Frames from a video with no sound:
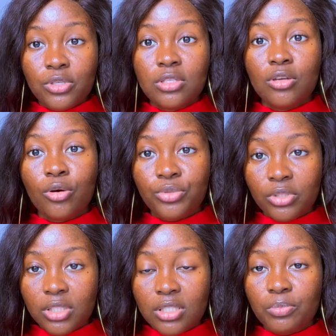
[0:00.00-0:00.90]
C,
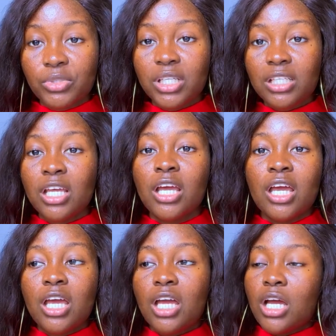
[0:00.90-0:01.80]
option D, but then
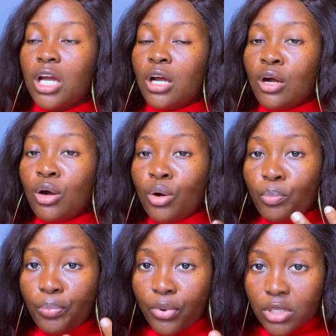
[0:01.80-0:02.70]

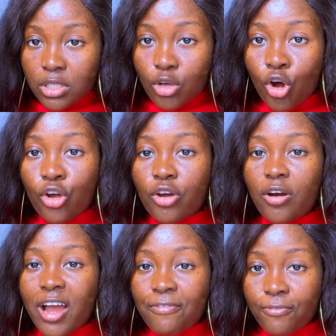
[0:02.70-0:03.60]
put all
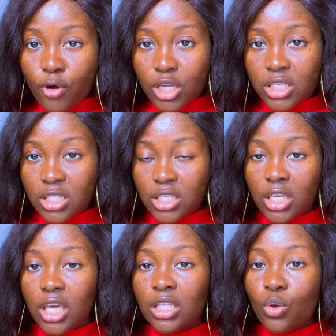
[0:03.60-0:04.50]
your efforts
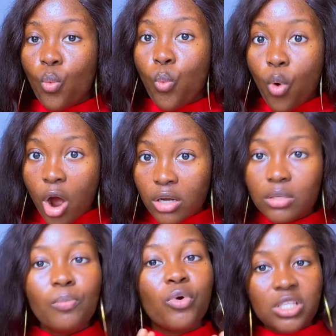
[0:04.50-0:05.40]
in
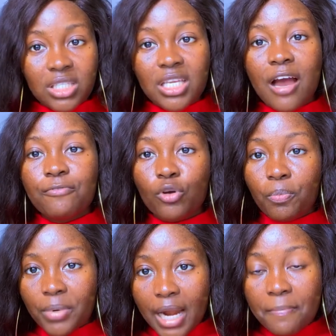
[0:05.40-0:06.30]
one, but still have your
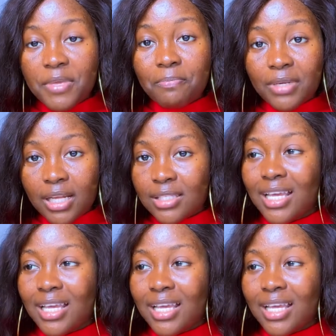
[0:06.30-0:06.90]
plan B, plan C.